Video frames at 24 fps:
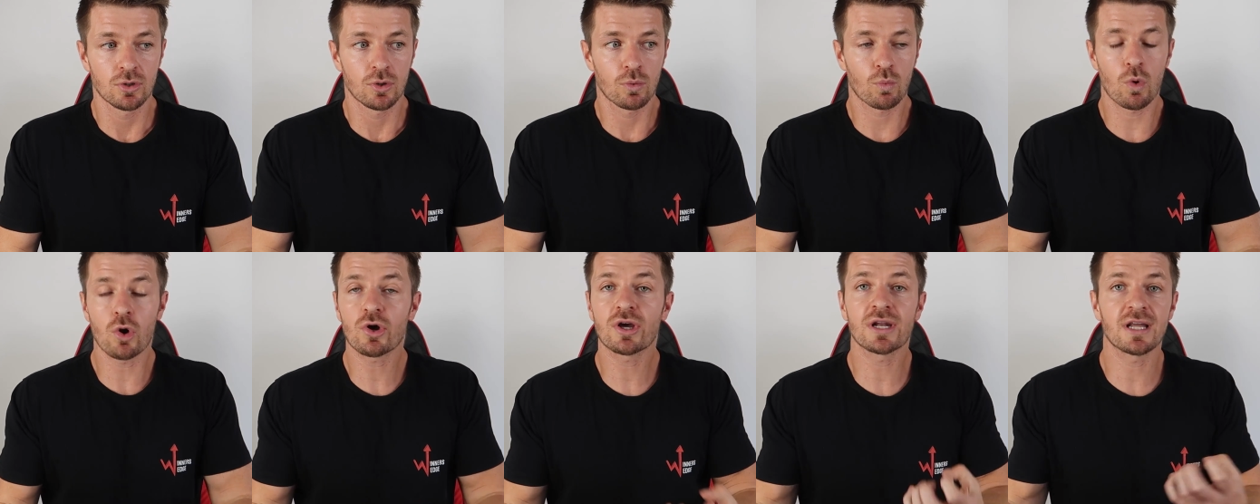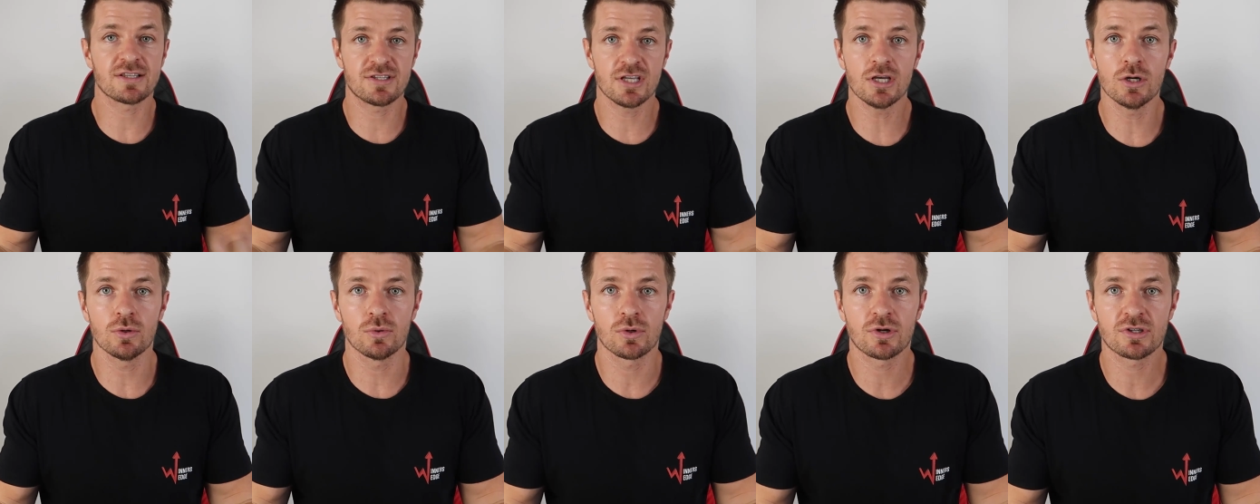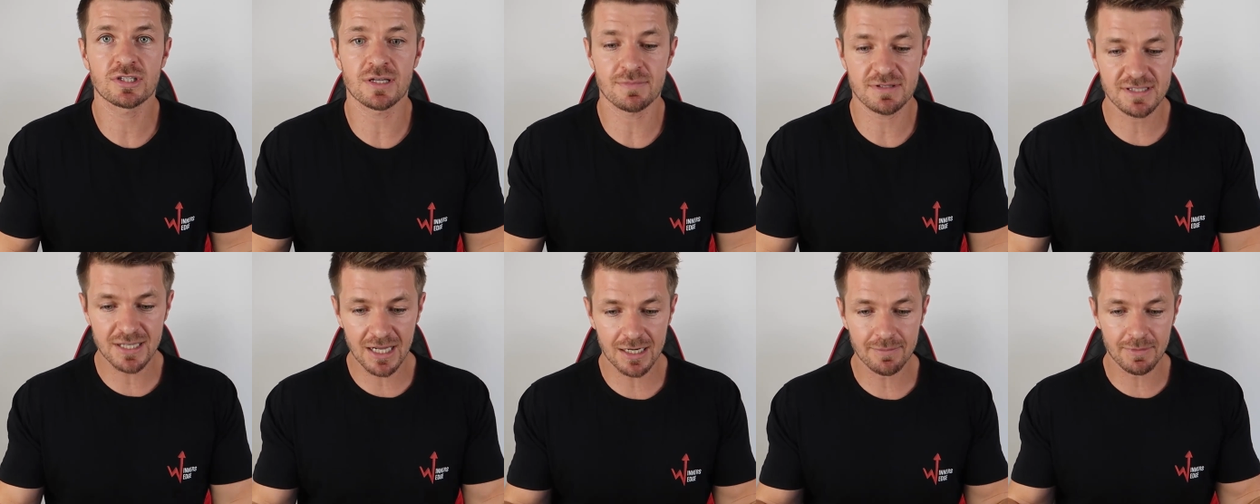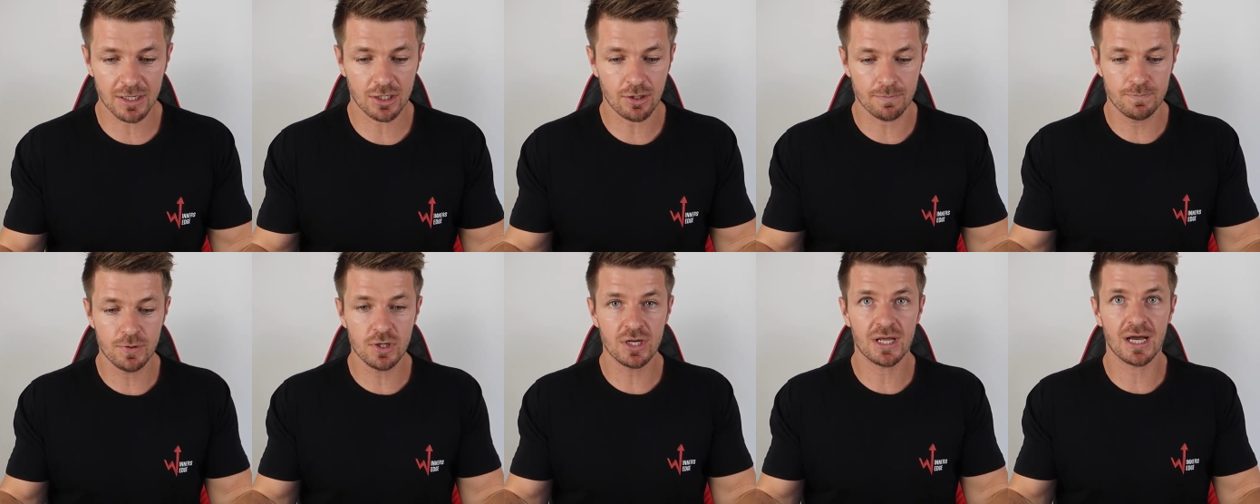what can I do? Because I'm sat at my
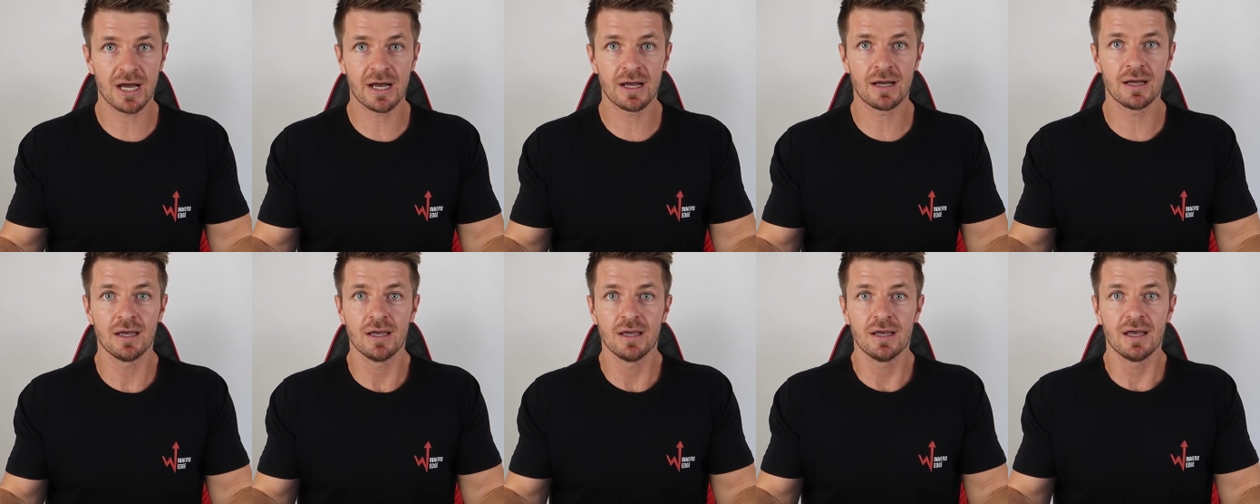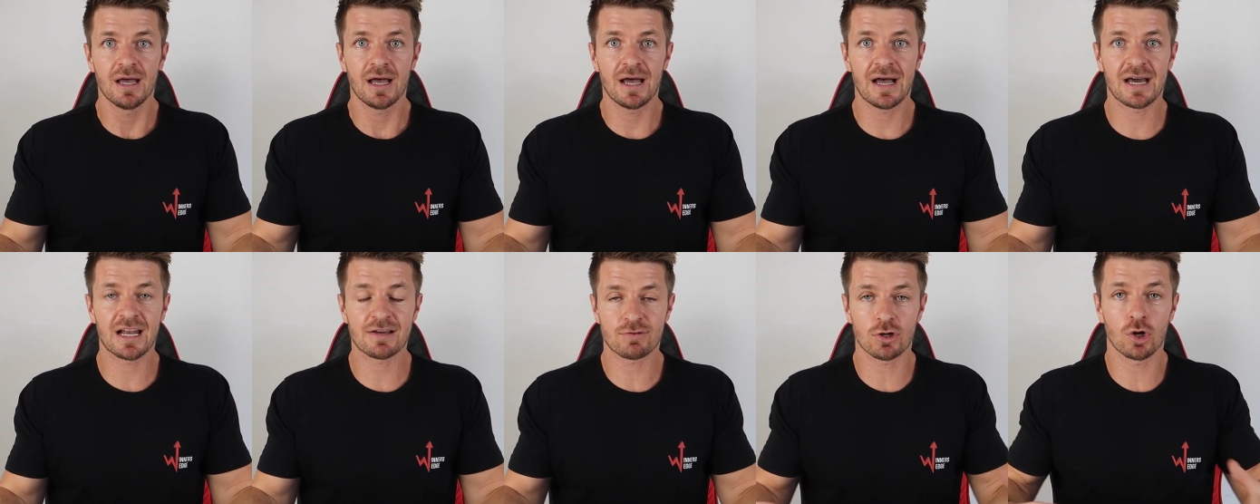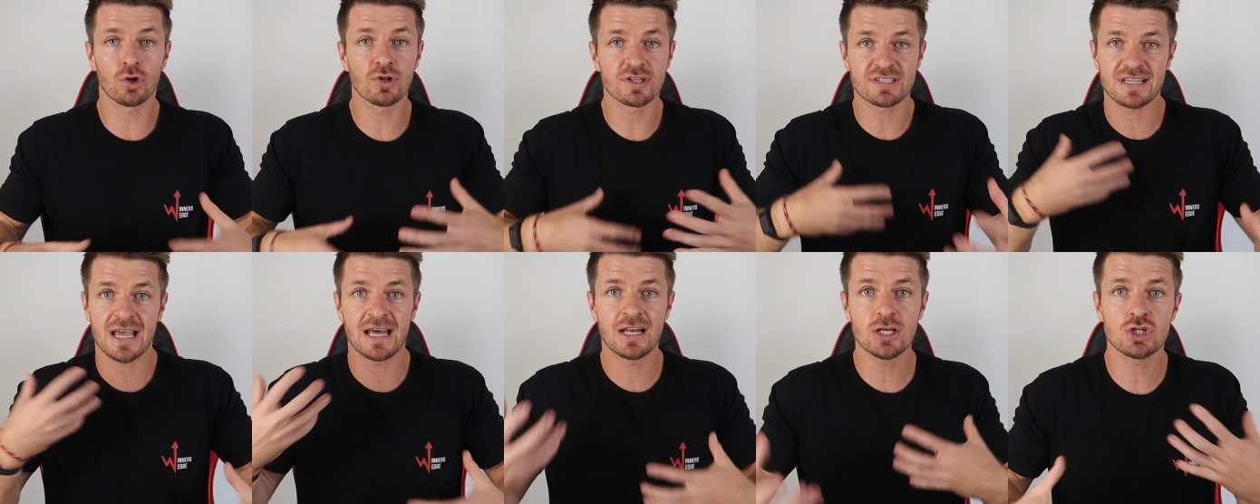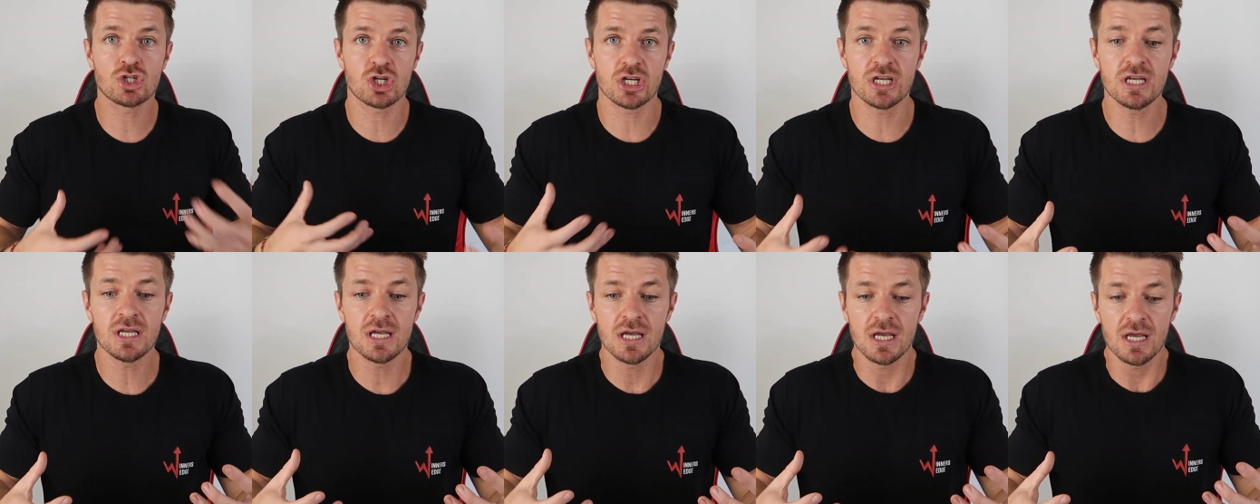computer and I've got all this
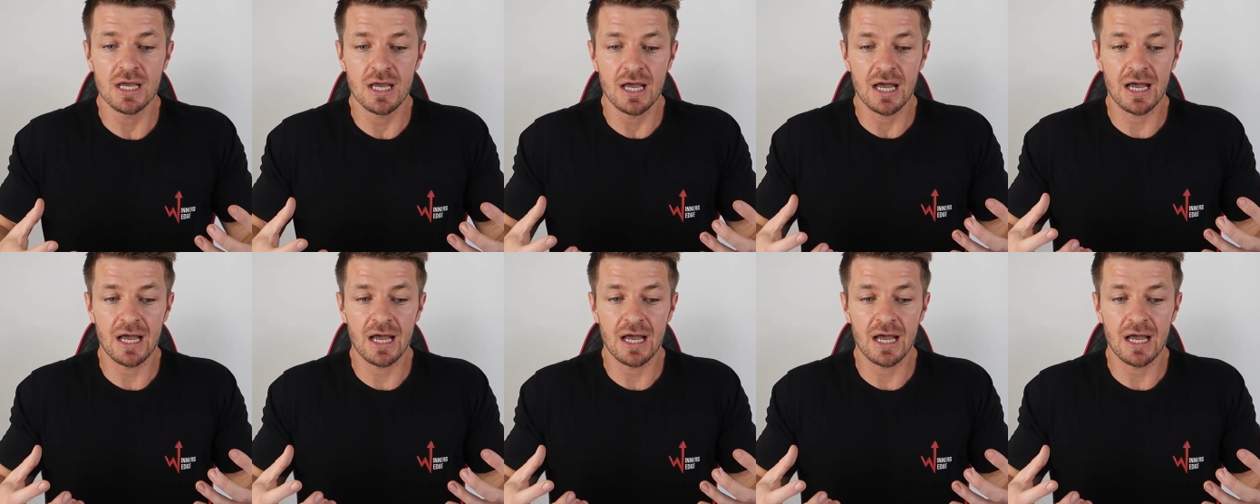energy.